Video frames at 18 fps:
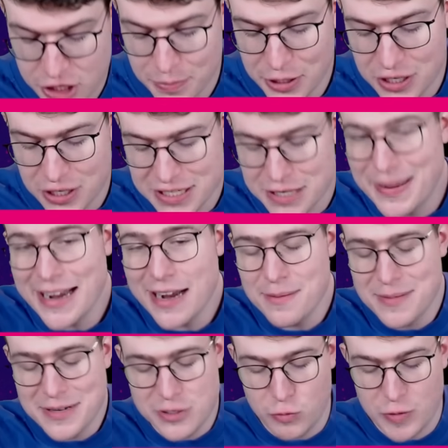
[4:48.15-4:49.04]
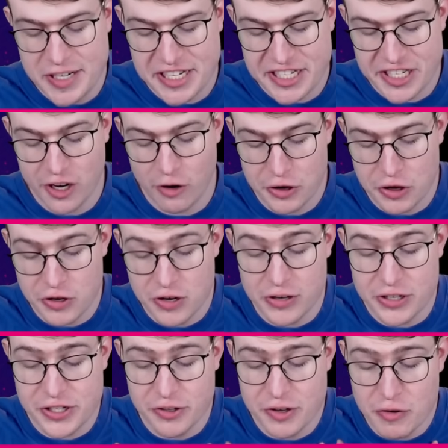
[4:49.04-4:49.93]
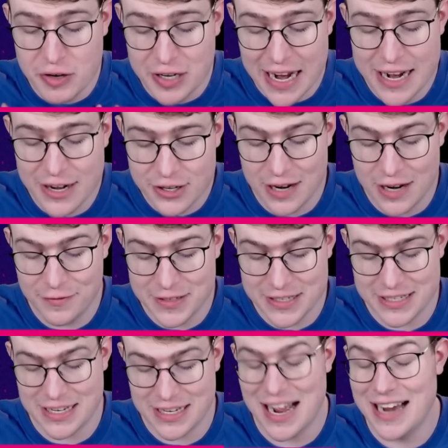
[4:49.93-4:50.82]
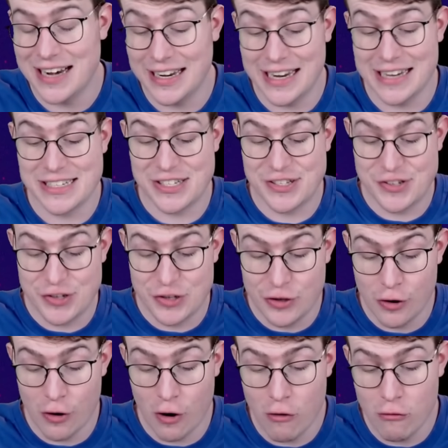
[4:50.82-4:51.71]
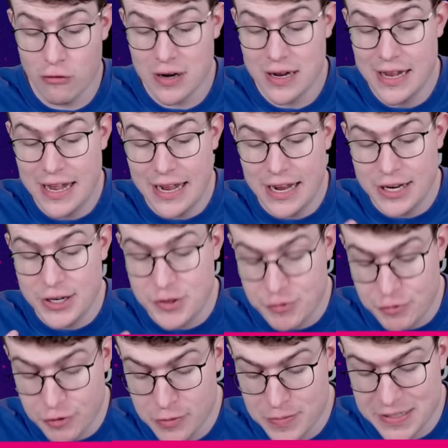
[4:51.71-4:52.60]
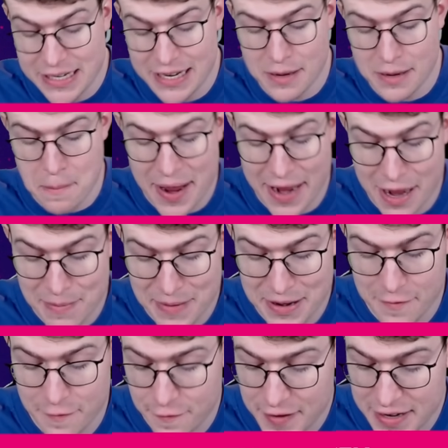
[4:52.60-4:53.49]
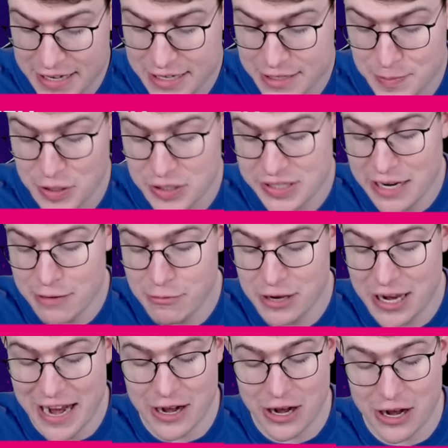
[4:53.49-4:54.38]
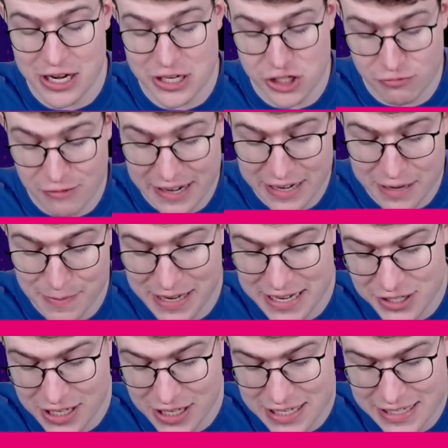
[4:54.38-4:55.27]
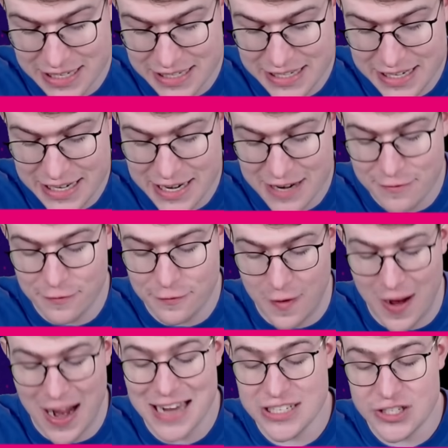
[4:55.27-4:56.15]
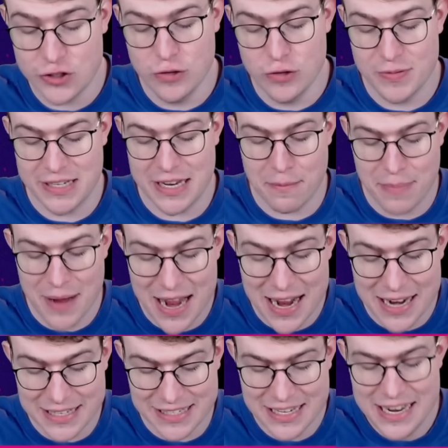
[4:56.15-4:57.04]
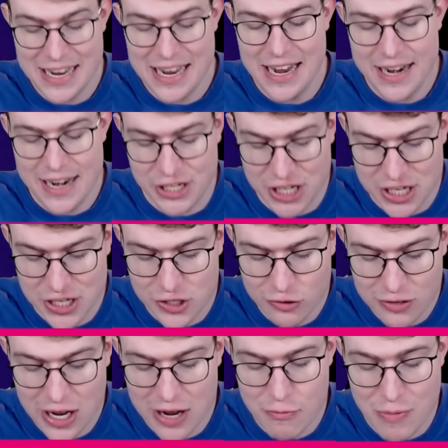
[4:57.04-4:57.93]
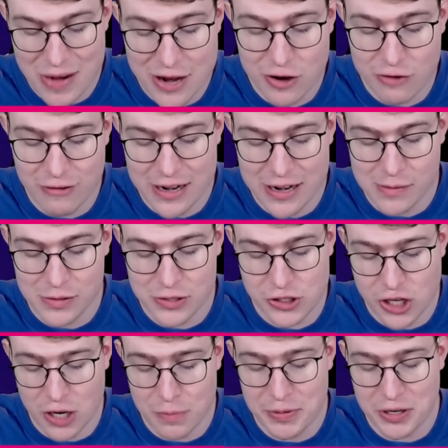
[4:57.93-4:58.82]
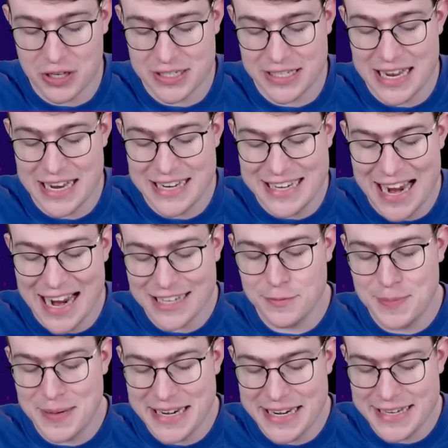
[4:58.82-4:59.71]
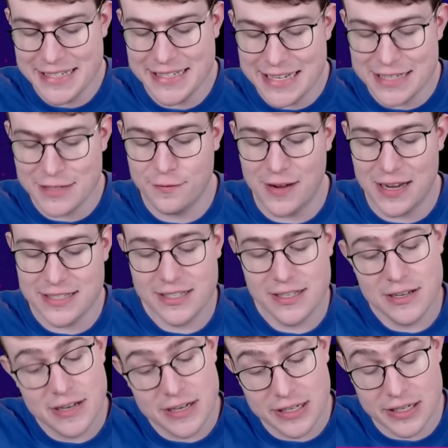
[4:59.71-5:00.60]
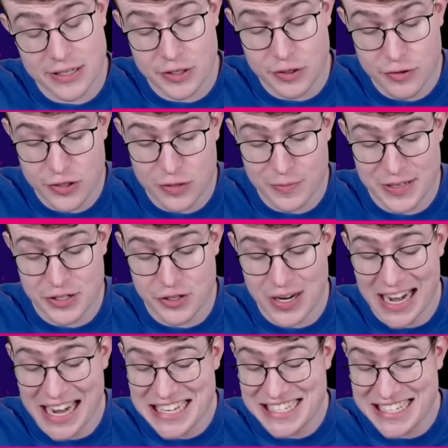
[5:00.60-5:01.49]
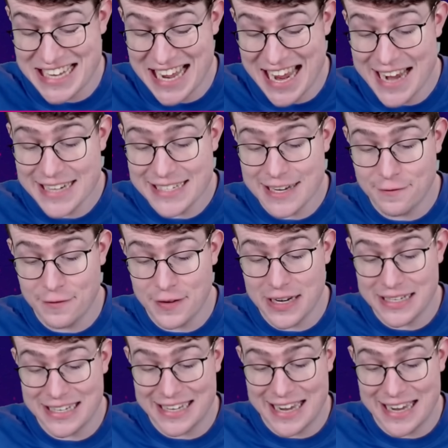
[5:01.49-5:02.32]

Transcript: because the Mega Minion is really slow. So you like to have this card against slow troops like Mega Minion, Phoenix, because they will get shredded. But as you guys can see here, fast troops like bats, they're just doing an incredible job because the attack speed isn't as fast as it used to be. So against tanks, I feel like the